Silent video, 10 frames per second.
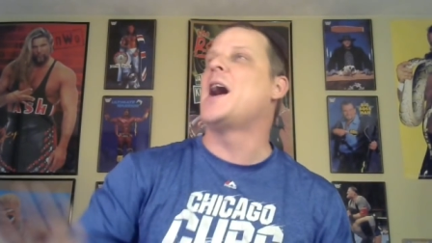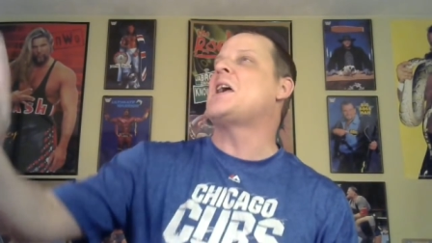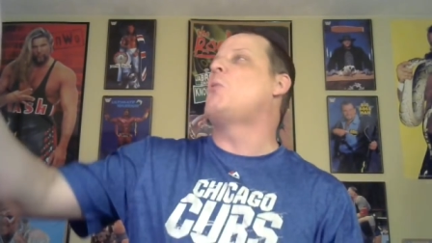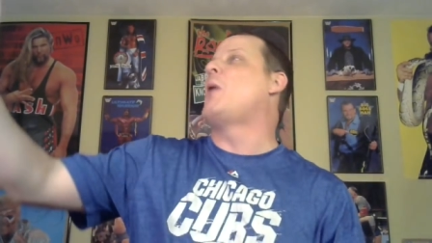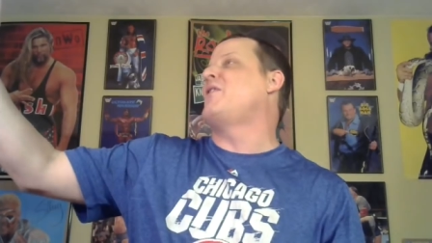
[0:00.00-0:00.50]

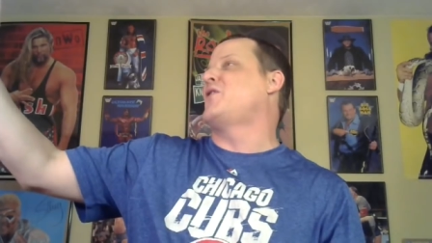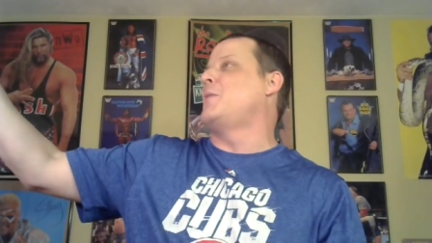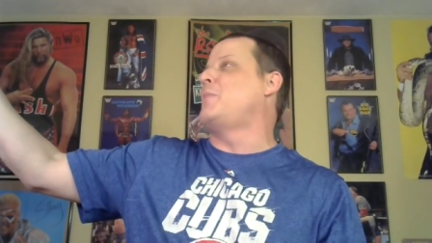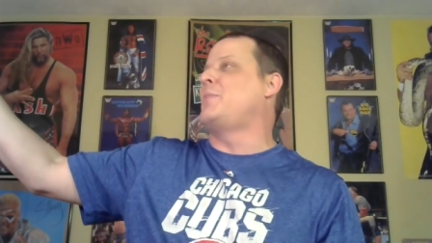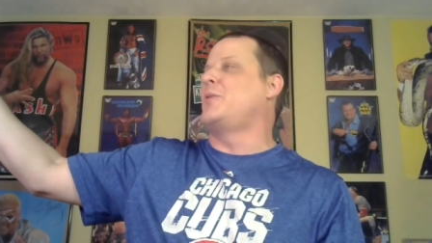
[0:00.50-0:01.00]
can't wait for
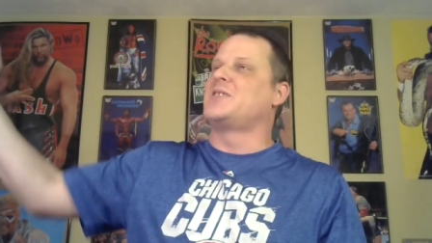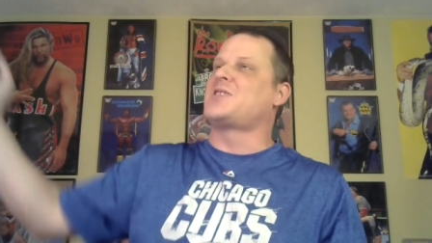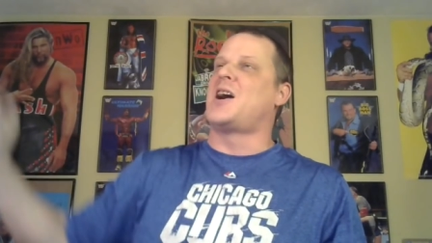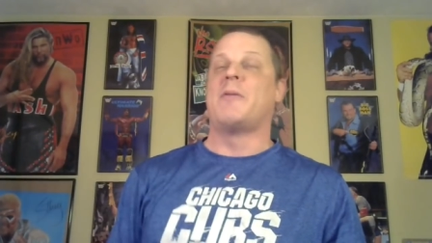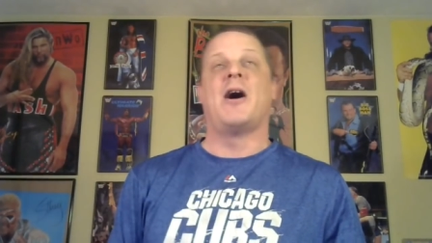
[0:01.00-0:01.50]
the people to
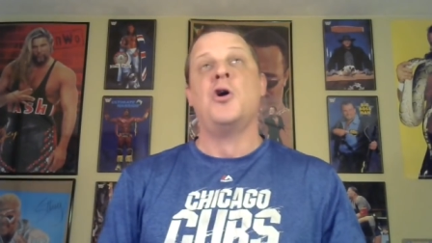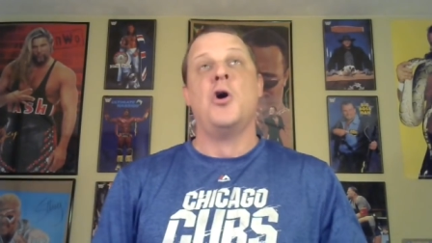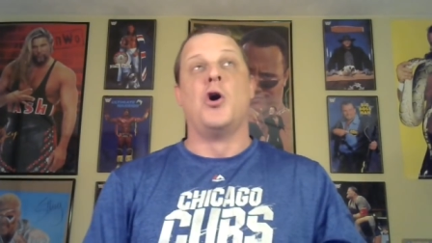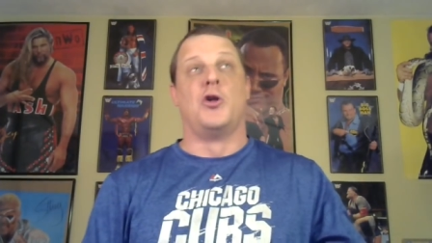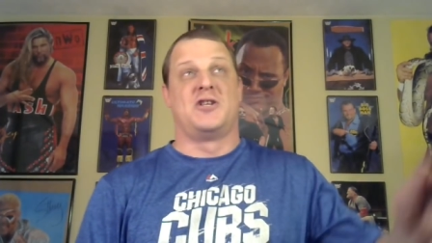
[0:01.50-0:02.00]
talk about,
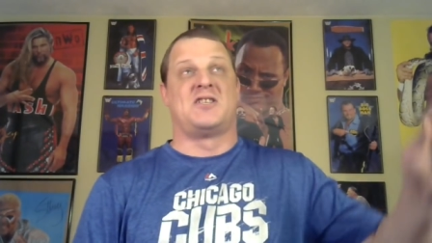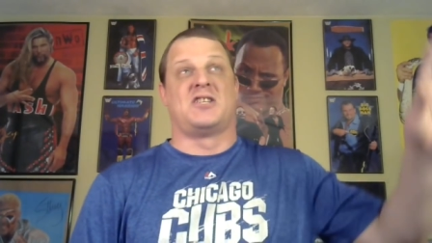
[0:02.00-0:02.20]
oh, this